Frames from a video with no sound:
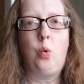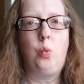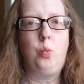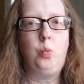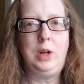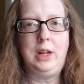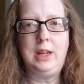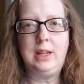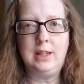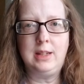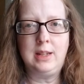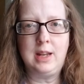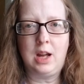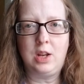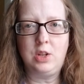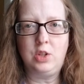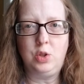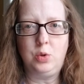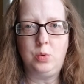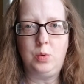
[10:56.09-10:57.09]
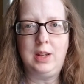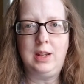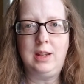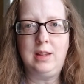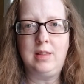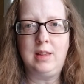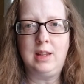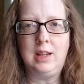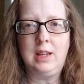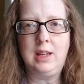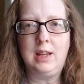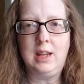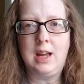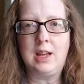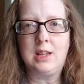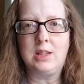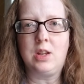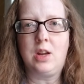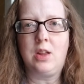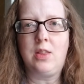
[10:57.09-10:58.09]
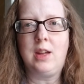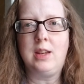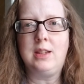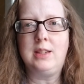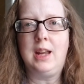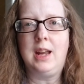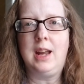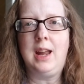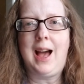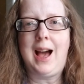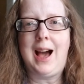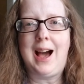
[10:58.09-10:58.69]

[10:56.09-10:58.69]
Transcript: We did not do anything in Nassau that day.